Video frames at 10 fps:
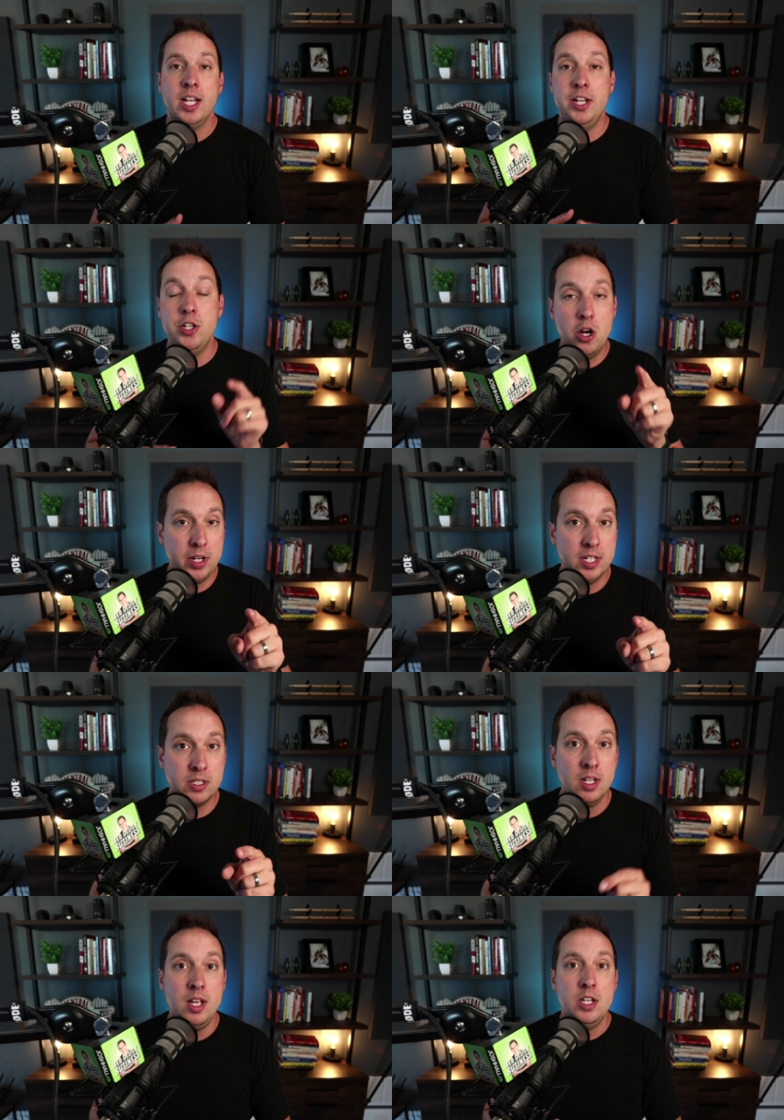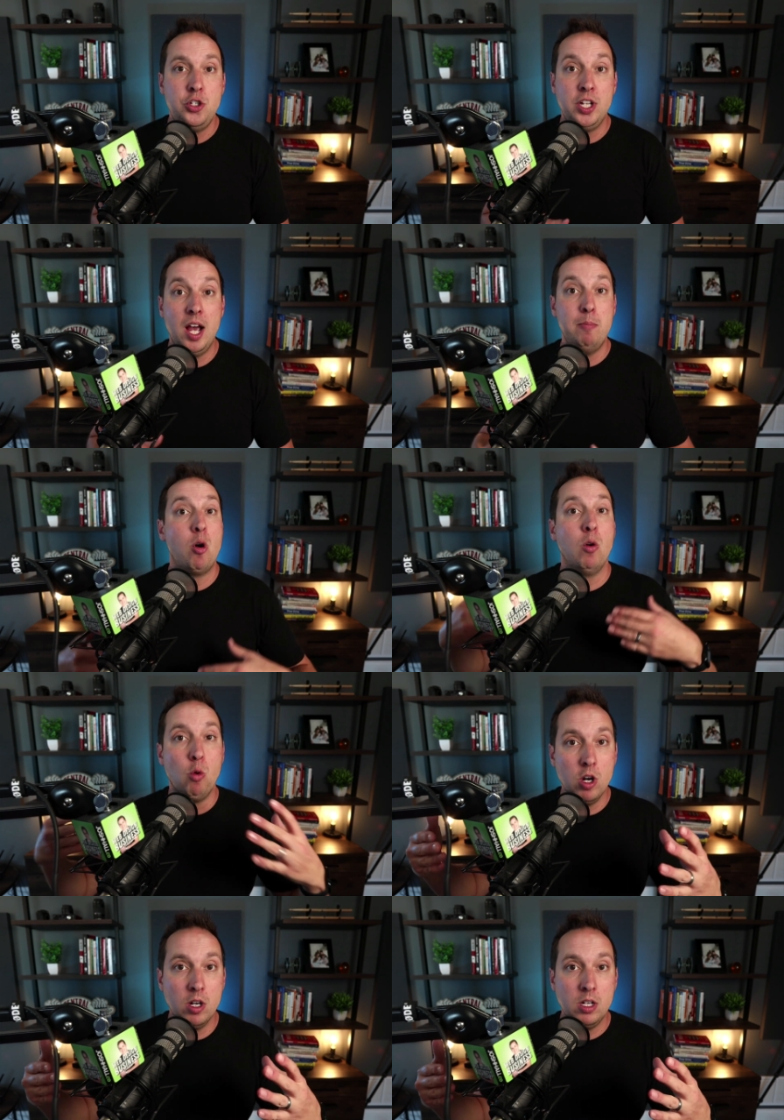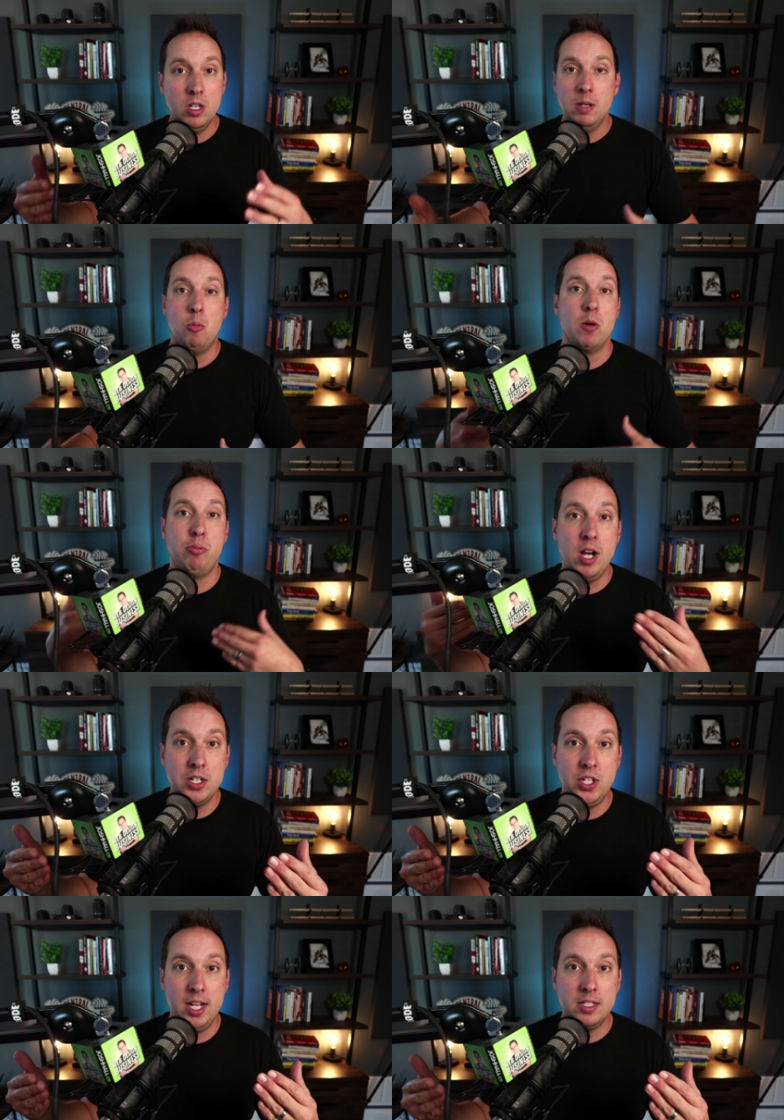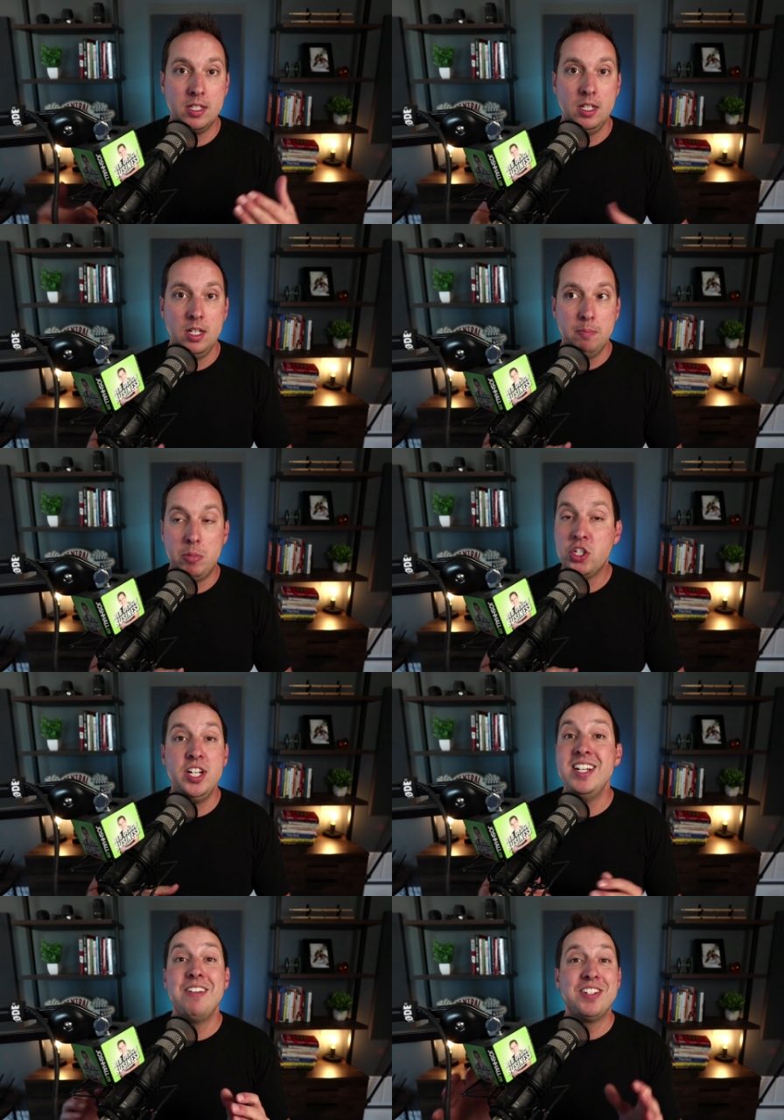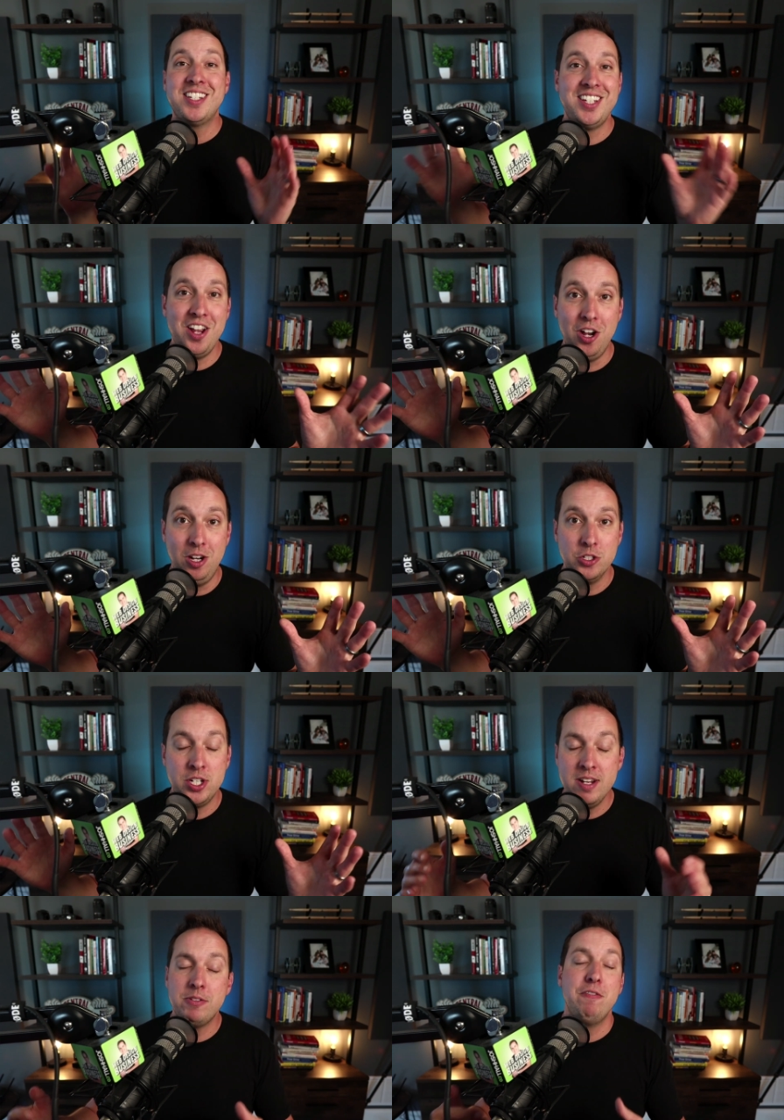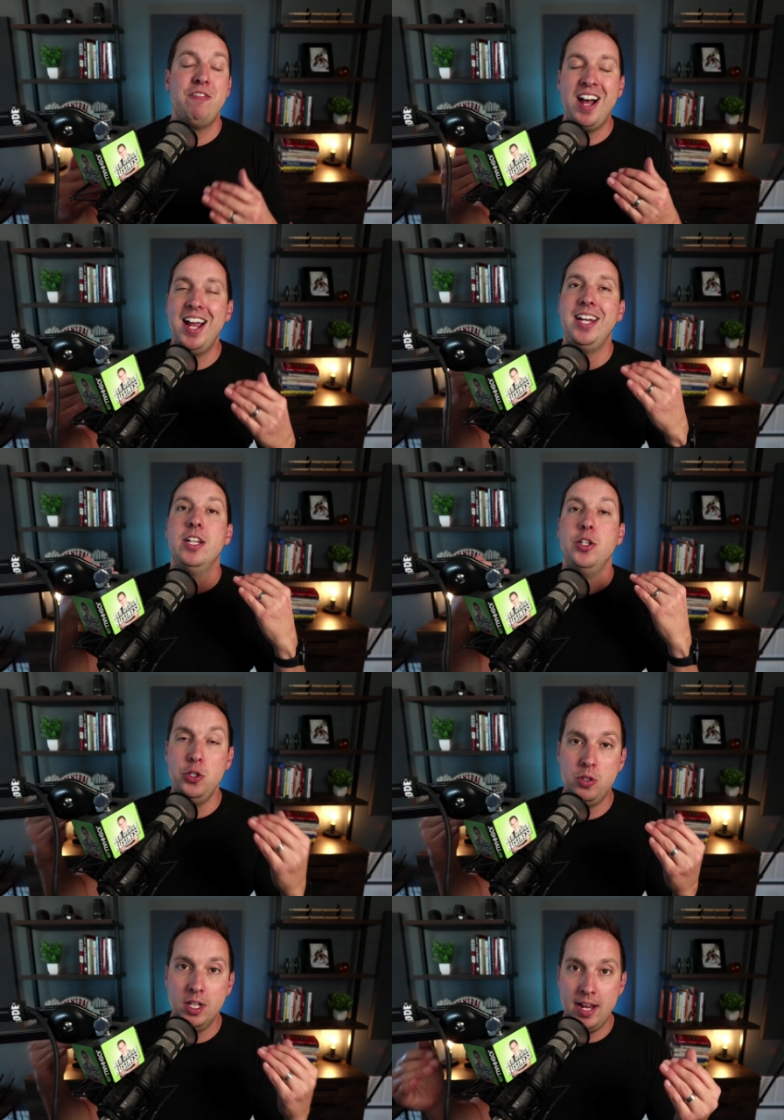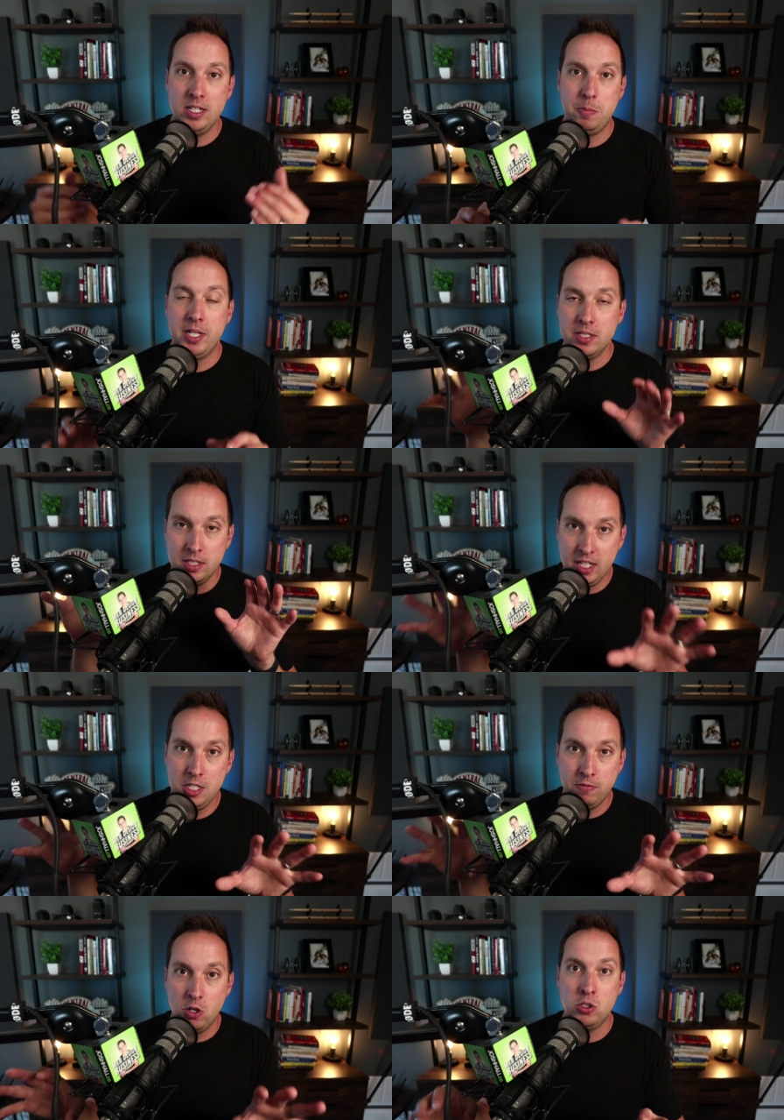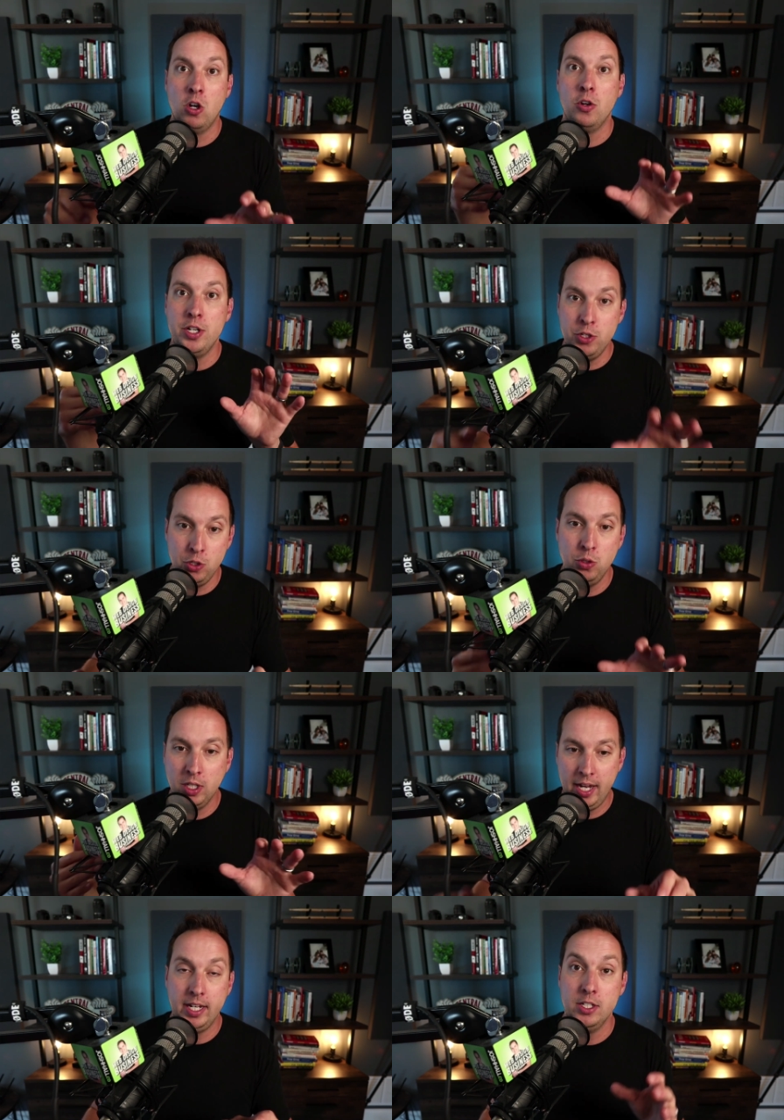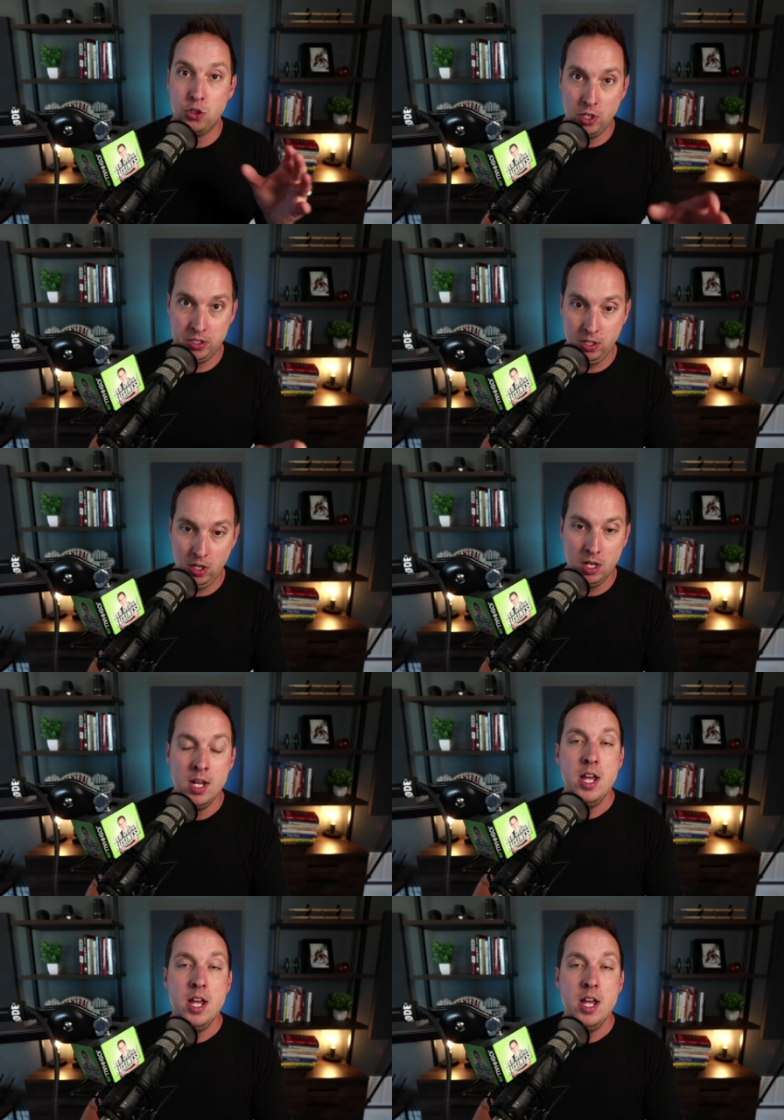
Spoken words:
And notice she got more work, more projects, but she didn't have to sell. She didn't have to find new clients because these folks already knew, liked, and trusted her.